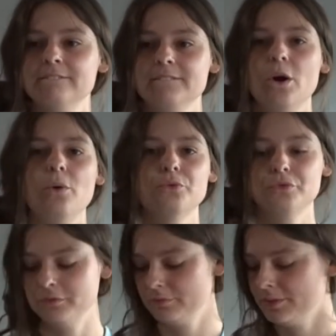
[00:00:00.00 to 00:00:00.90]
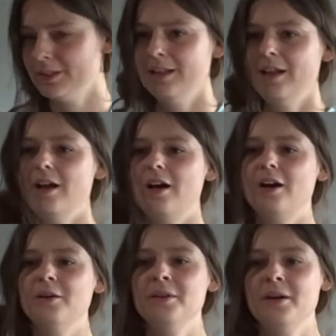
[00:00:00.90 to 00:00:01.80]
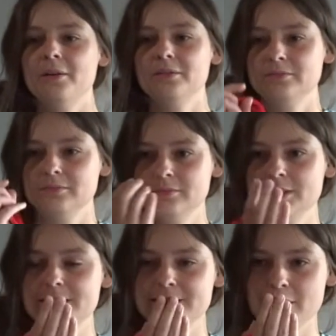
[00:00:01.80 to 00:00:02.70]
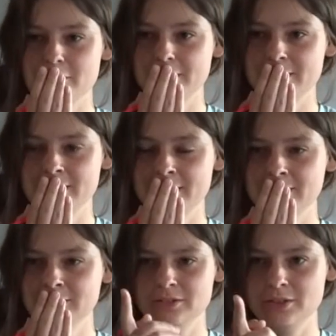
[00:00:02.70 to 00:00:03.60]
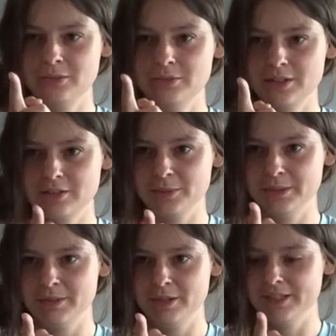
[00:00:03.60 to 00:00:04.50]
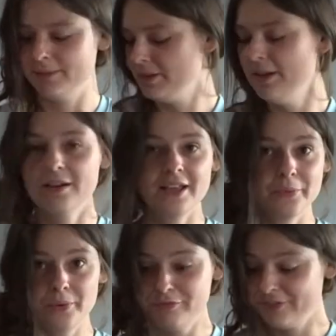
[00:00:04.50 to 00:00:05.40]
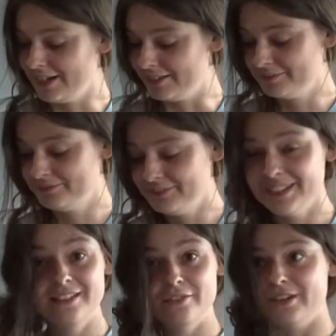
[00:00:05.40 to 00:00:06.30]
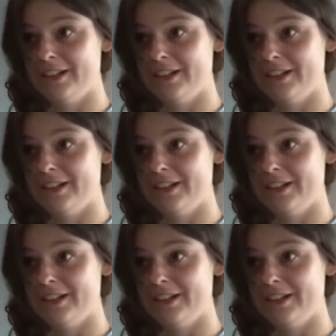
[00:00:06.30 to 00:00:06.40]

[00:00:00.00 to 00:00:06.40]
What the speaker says: Oh no, is that 13 again? No, it's the one below that. Okay, we're fine. It's fine.